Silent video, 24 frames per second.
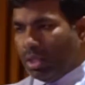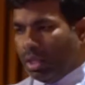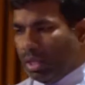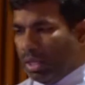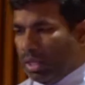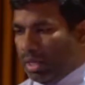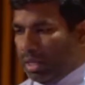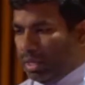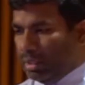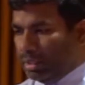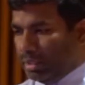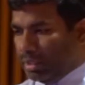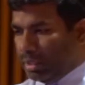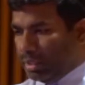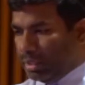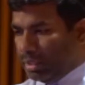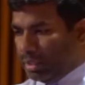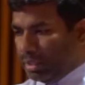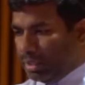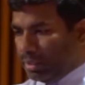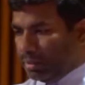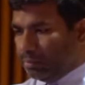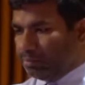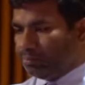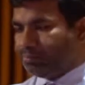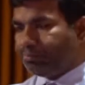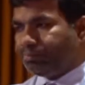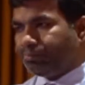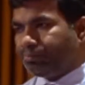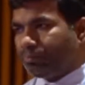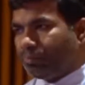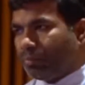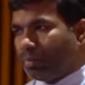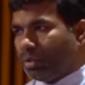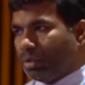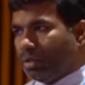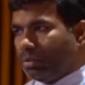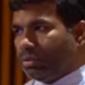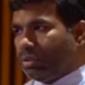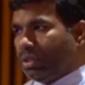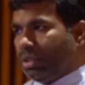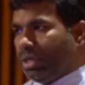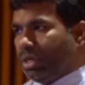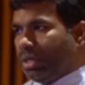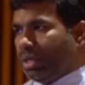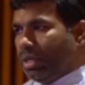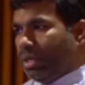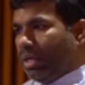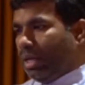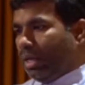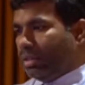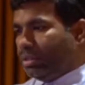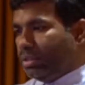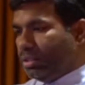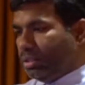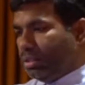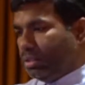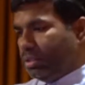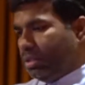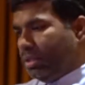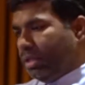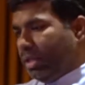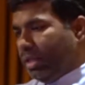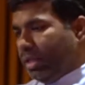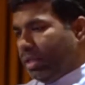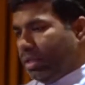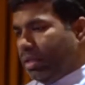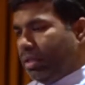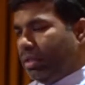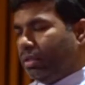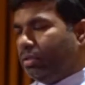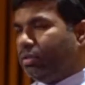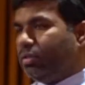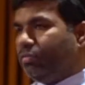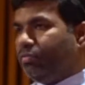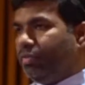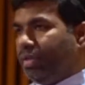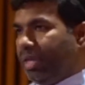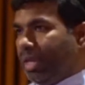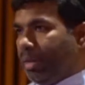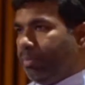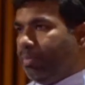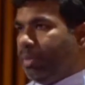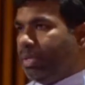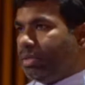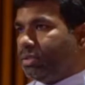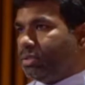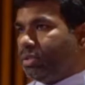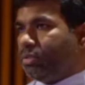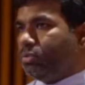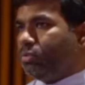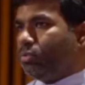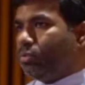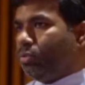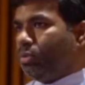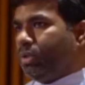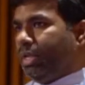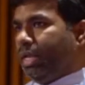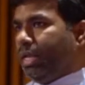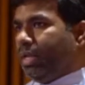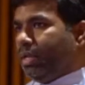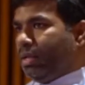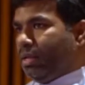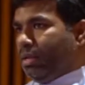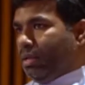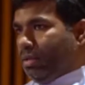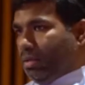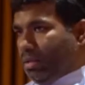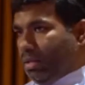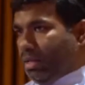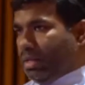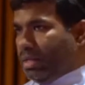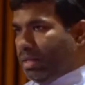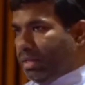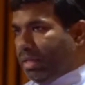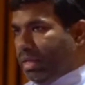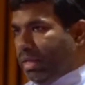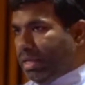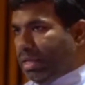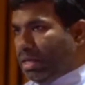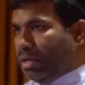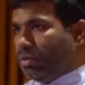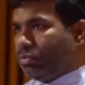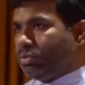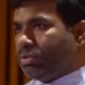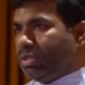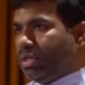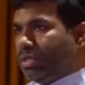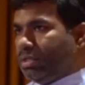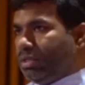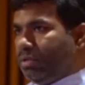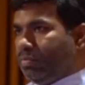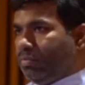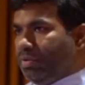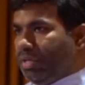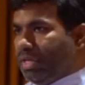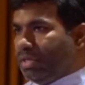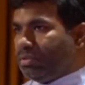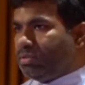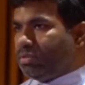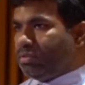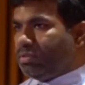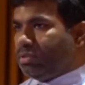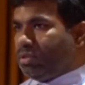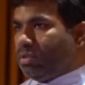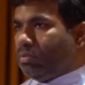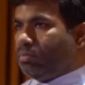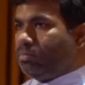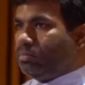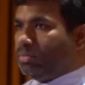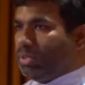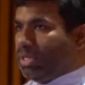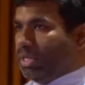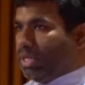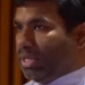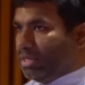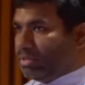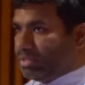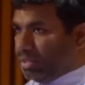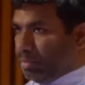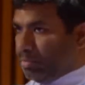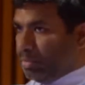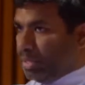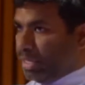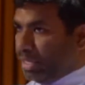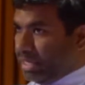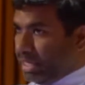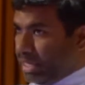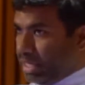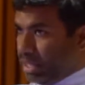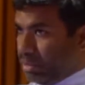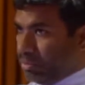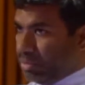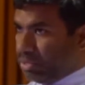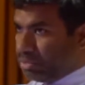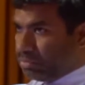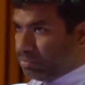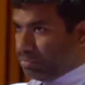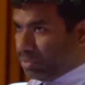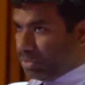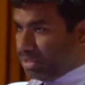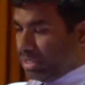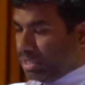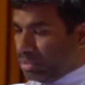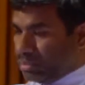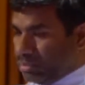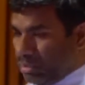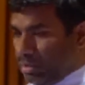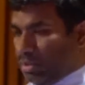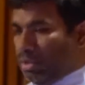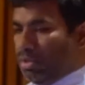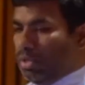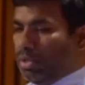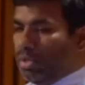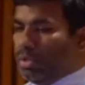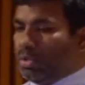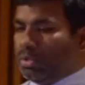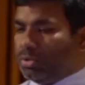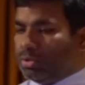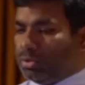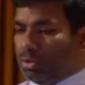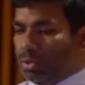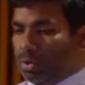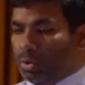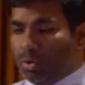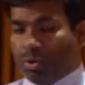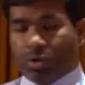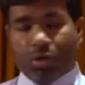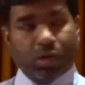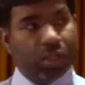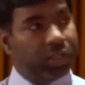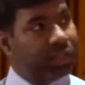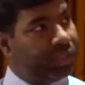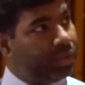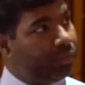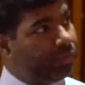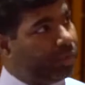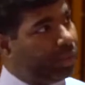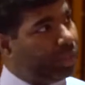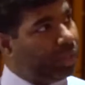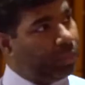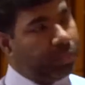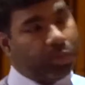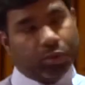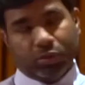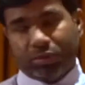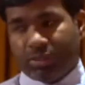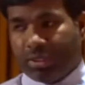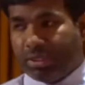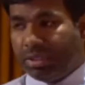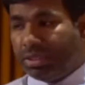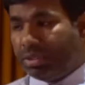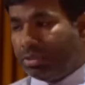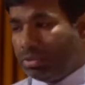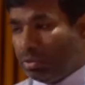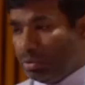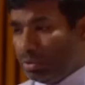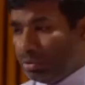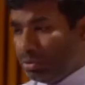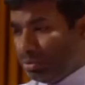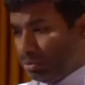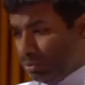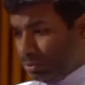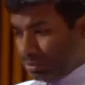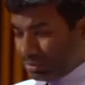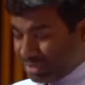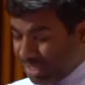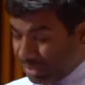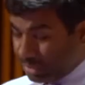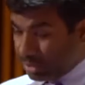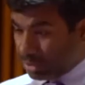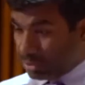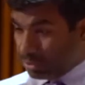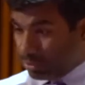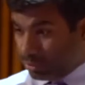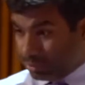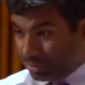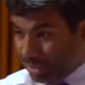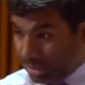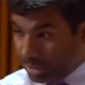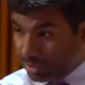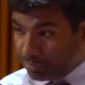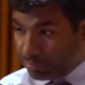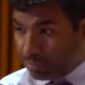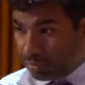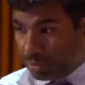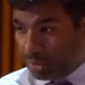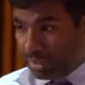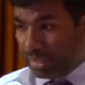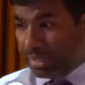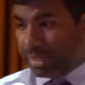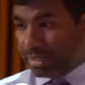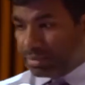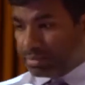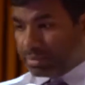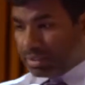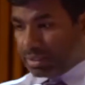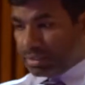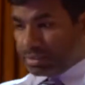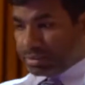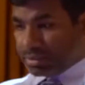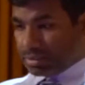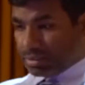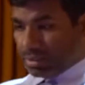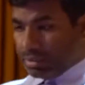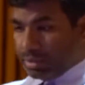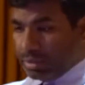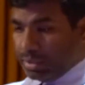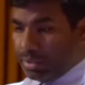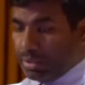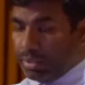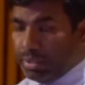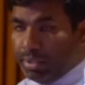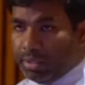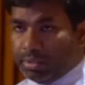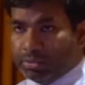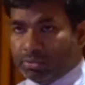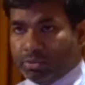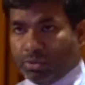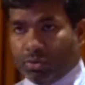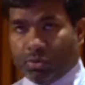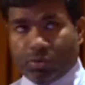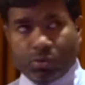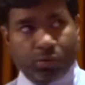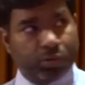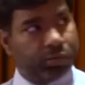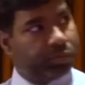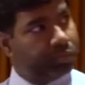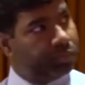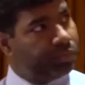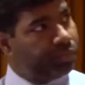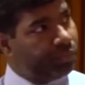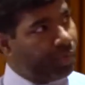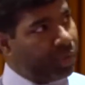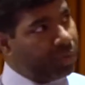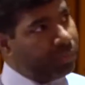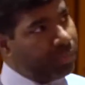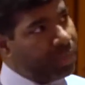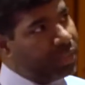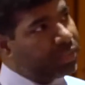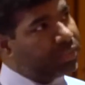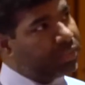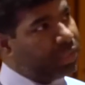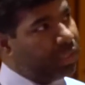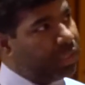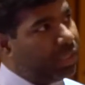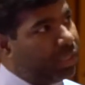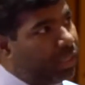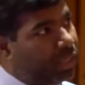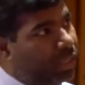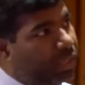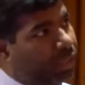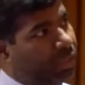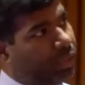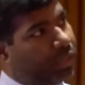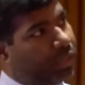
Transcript: and there are other like the VA patients who take care outside the VA system. There are separate database for that. So overall, there were about 34 data sets. So for my study,